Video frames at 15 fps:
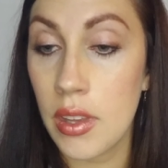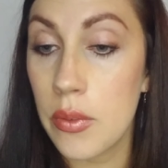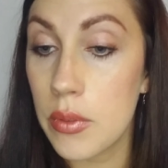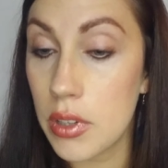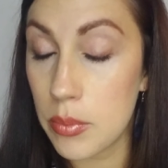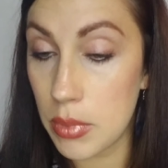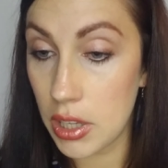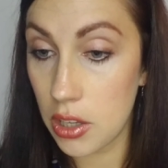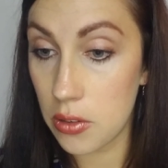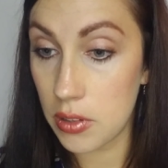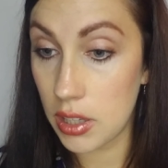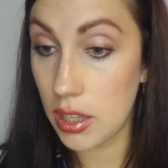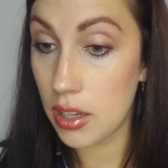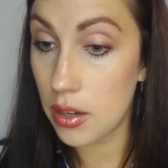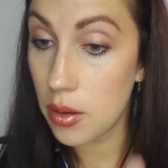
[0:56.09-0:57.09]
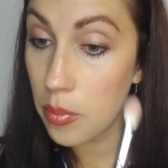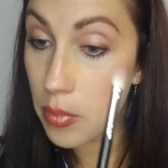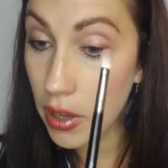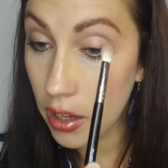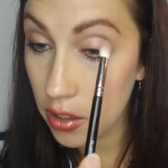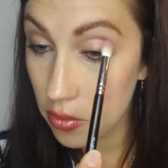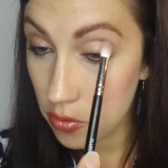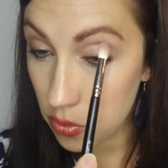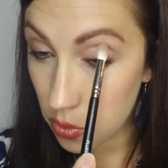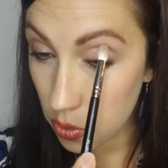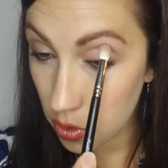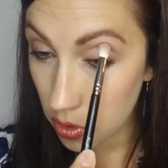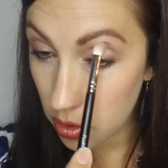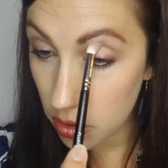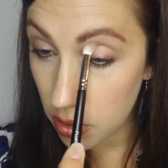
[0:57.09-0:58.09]
I'm going to be going in it back and
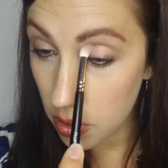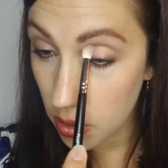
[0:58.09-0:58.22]
forth,